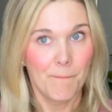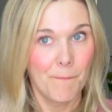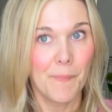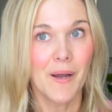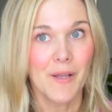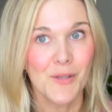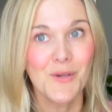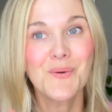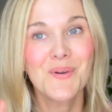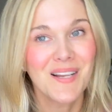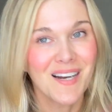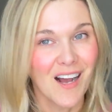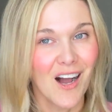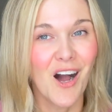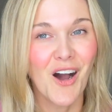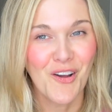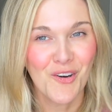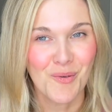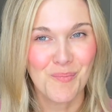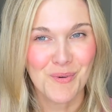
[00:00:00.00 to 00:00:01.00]
But you can
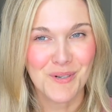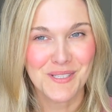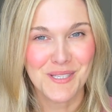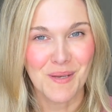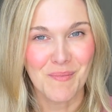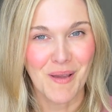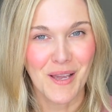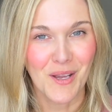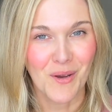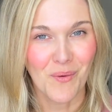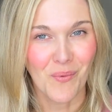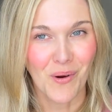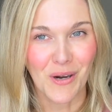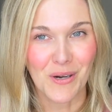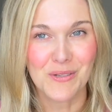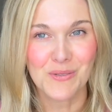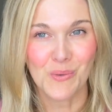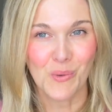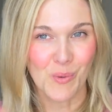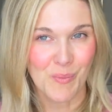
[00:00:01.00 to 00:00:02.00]
100% make it
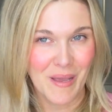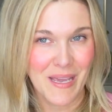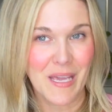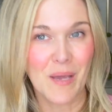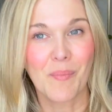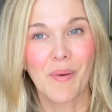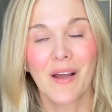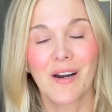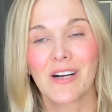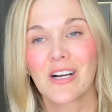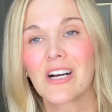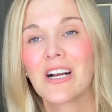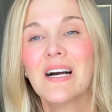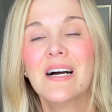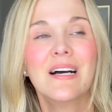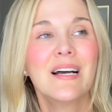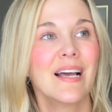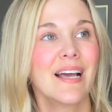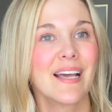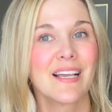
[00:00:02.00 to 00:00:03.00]
worse or make it better.
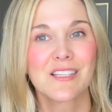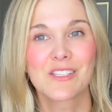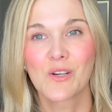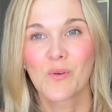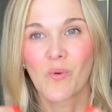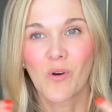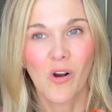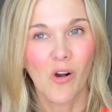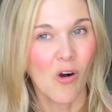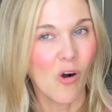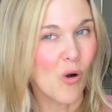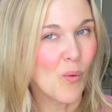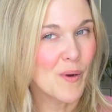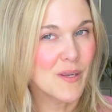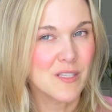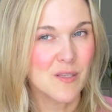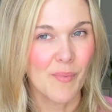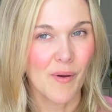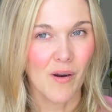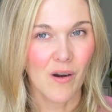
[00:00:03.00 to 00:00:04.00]
And so we're
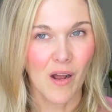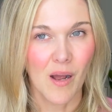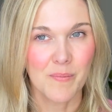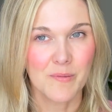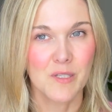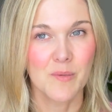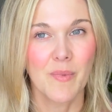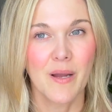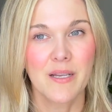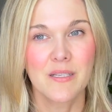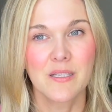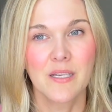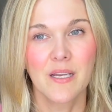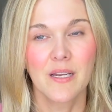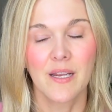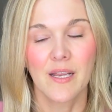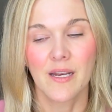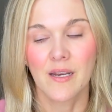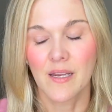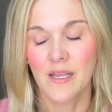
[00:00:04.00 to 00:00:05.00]
always about
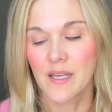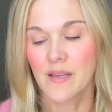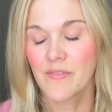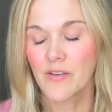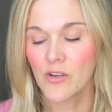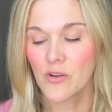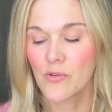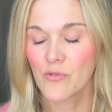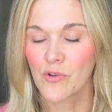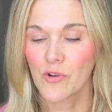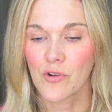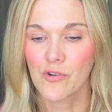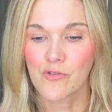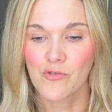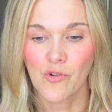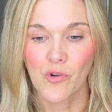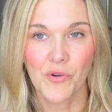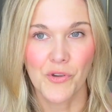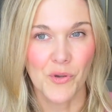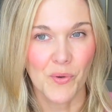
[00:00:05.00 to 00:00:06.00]
optimizing and giving you the
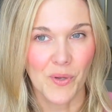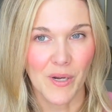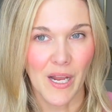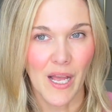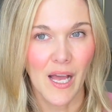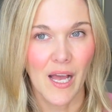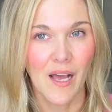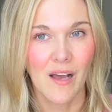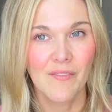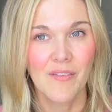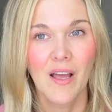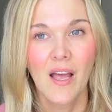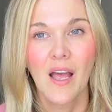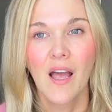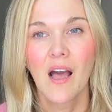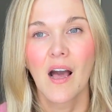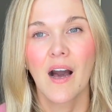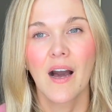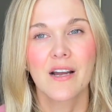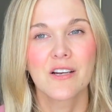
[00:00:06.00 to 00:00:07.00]
control you can have.
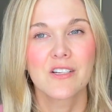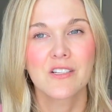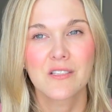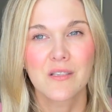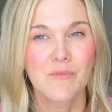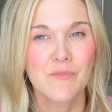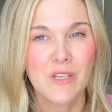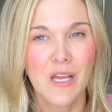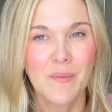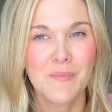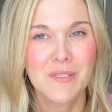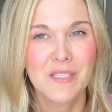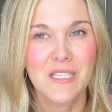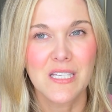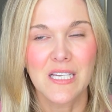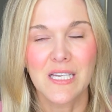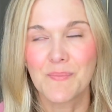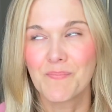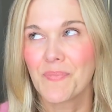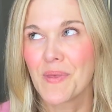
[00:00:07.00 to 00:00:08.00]
I just sometimes
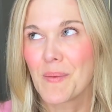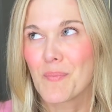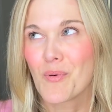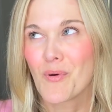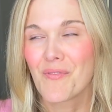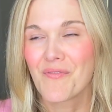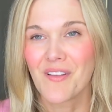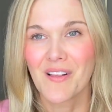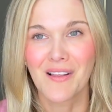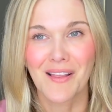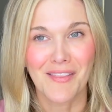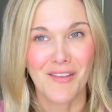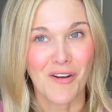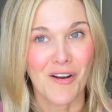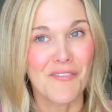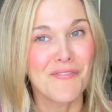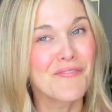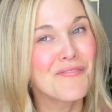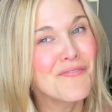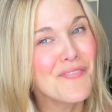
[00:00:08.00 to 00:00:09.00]
see people feeling like they're
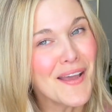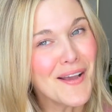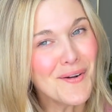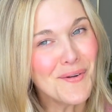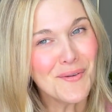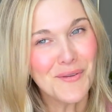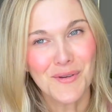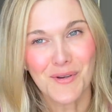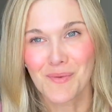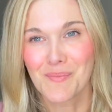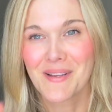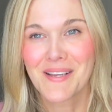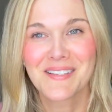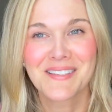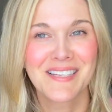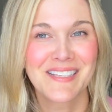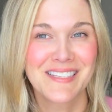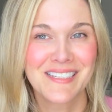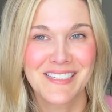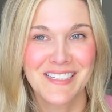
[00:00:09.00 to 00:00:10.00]
a failure because
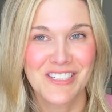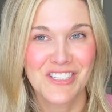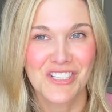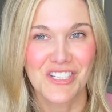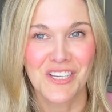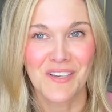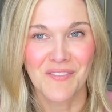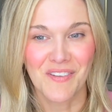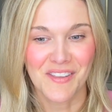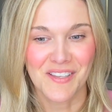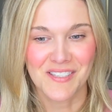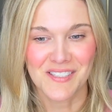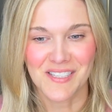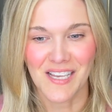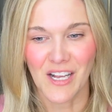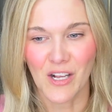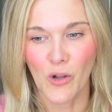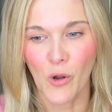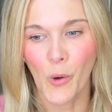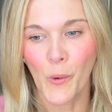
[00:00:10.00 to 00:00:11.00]
they didn't achieve this
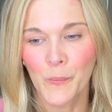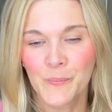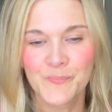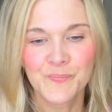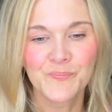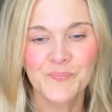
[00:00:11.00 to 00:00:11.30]
set goal.